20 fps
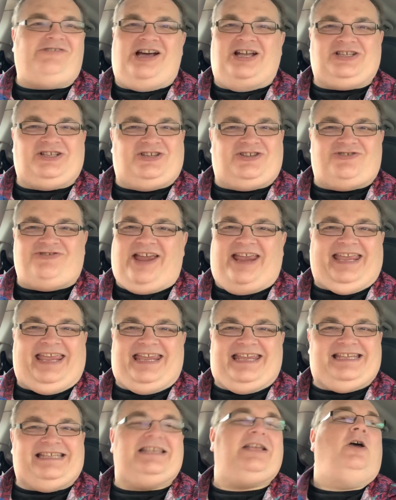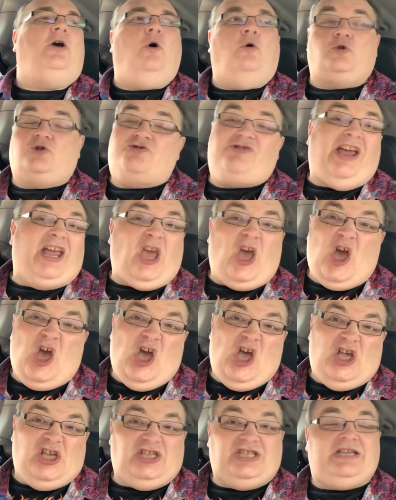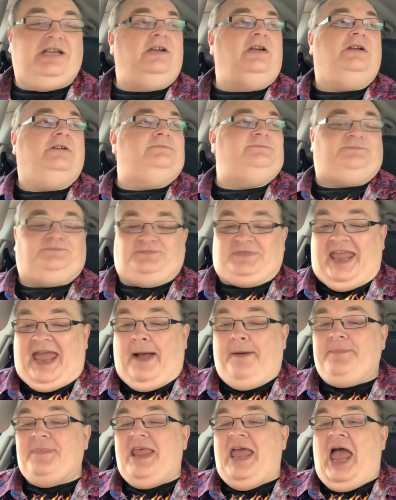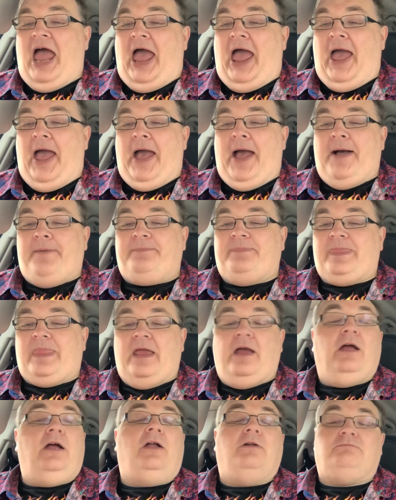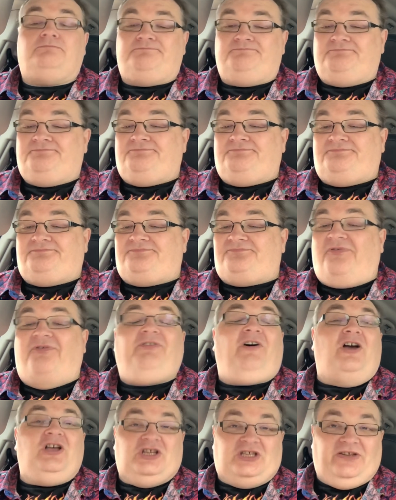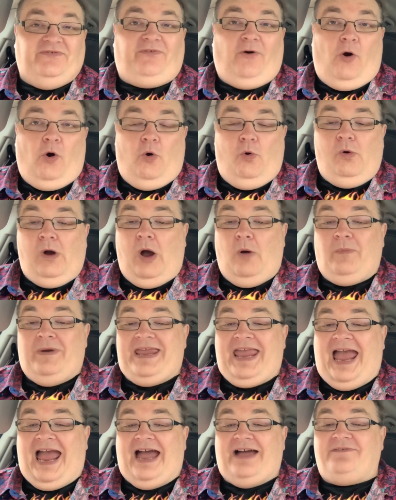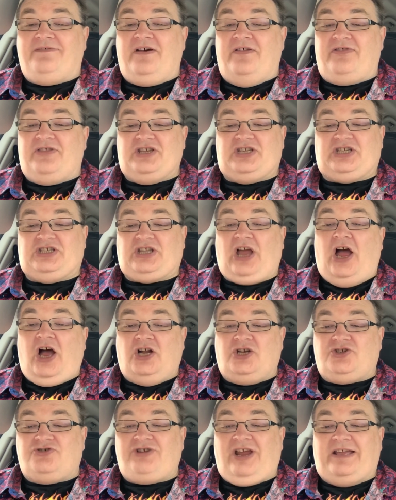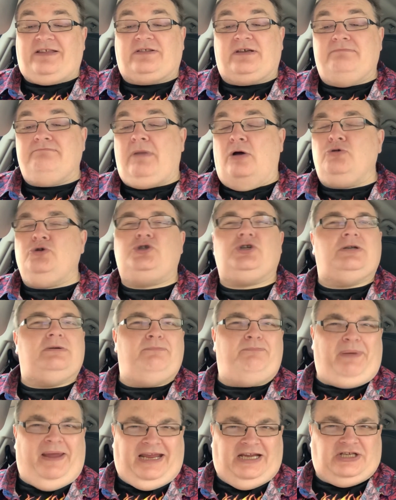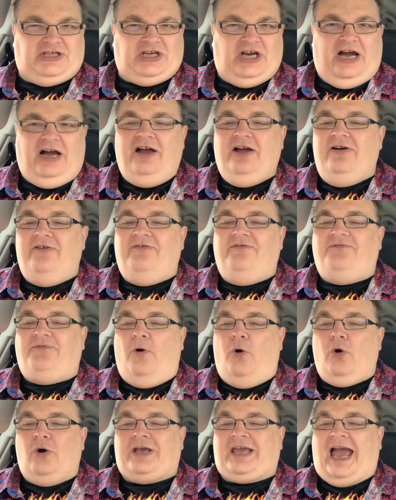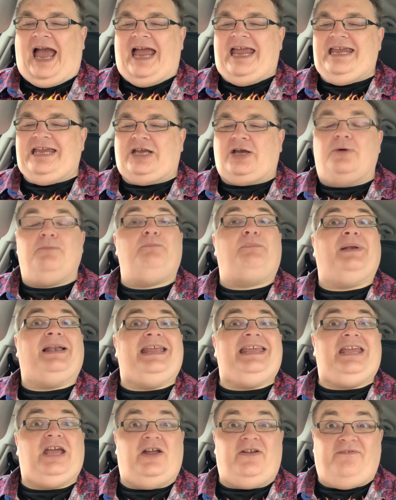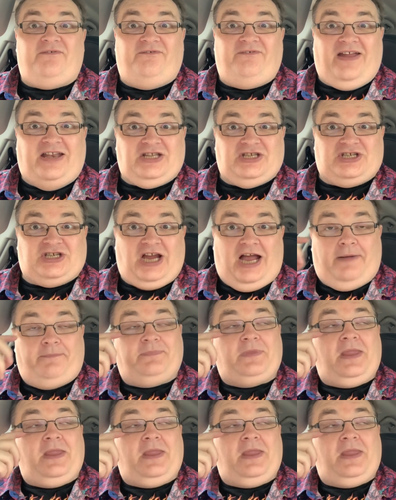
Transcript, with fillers: us Trekkies or Trekkers. Yeah. Um, first of all, we have the Star Trek The Motion Picture 4K Complete Adventure.